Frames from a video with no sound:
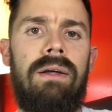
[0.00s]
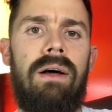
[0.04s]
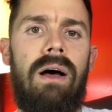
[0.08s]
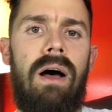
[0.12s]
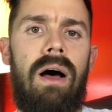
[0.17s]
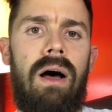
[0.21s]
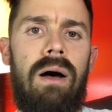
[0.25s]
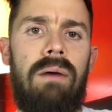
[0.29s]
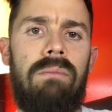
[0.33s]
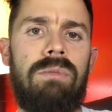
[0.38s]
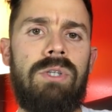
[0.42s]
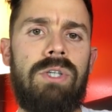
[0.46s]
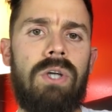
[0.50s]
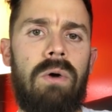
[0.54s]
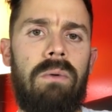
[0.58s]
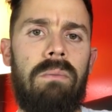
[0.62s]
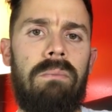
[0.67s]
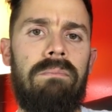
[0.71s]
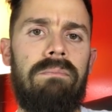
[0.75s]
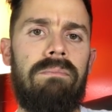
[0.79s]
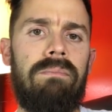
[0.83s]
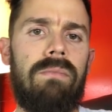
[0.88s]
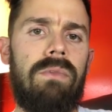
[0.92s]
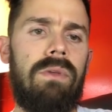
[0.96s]
Um,
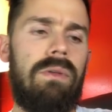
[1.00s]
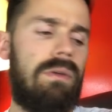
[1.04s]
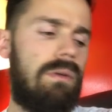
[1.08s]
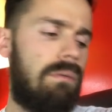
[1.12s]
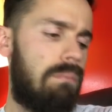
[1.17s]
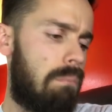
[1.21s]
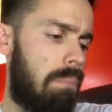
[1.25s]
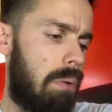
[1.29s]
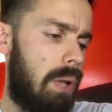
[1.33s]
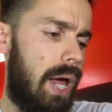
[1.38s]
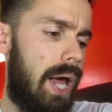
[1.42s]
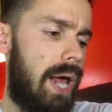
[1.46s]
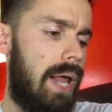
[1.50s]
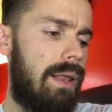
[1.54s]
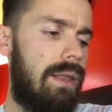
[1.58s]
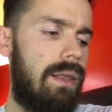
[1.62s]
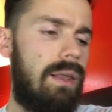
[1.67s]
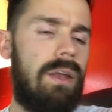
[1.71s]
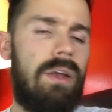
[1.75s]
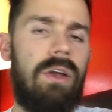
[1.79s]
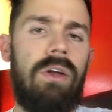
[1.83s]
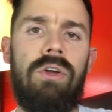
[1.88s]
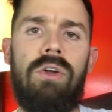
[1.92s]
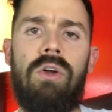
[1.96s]
so,
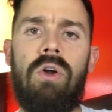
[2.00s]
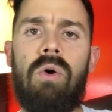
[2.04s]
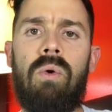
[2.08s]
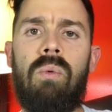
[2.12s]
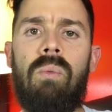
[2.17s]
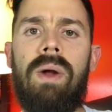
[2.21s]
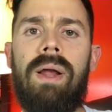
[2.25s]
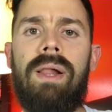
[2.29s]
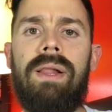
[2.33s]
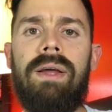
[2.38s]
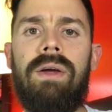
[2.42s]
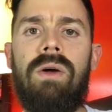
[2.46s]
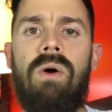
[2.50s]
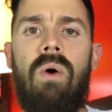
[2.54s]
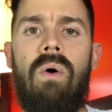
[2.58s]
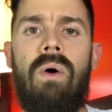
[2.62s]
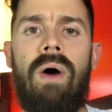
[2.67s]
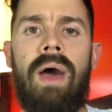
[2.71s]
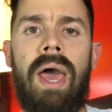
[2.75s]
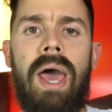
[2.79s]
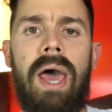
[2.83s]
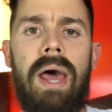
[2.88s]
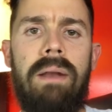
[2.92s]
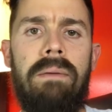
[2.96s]
plan your weekly goal
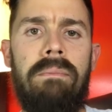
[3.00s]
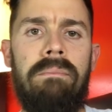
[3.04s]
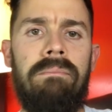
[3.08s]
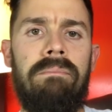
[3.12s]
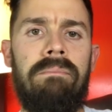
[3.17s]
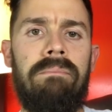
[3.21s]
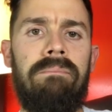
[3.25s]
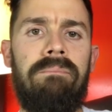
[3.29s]
ahead.